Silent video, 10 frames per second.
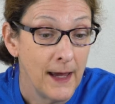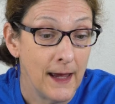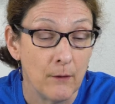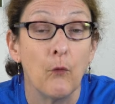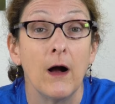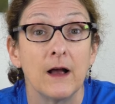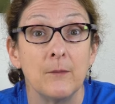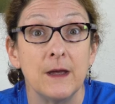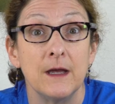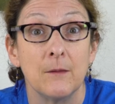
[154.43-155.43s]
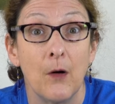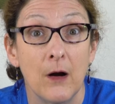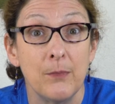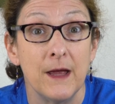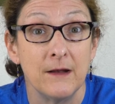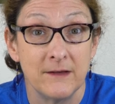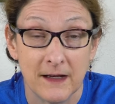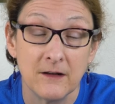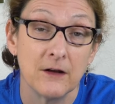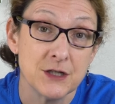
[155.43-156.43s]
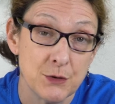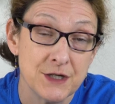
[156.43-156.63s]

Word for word: and Wacom EMR pen technology,